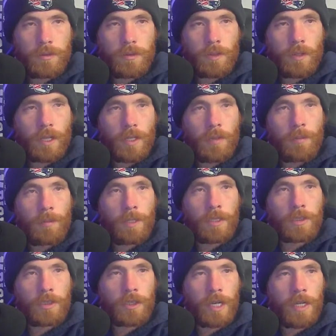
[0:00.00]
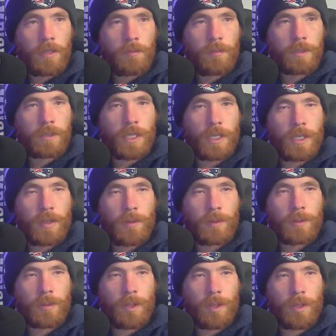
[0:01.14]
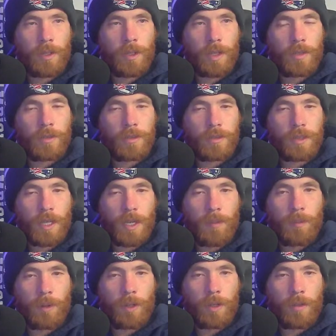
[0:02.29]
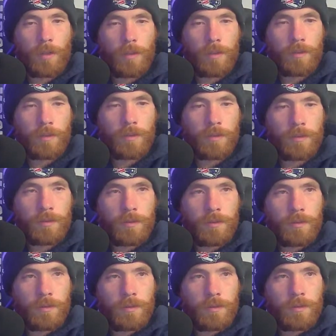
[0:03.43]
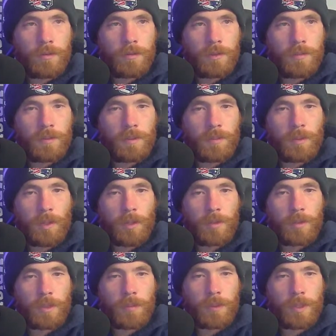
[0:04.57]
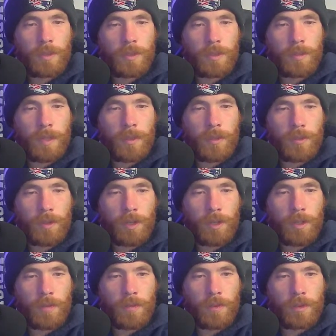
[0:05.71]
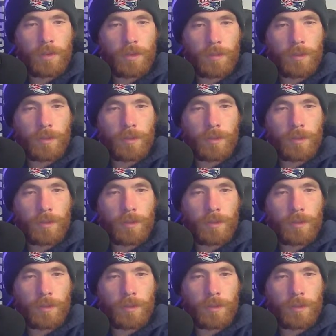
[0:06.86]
hold on. Let me make sure I didn't miss any of his running yards in game 1. Because people always get pissy about the running for some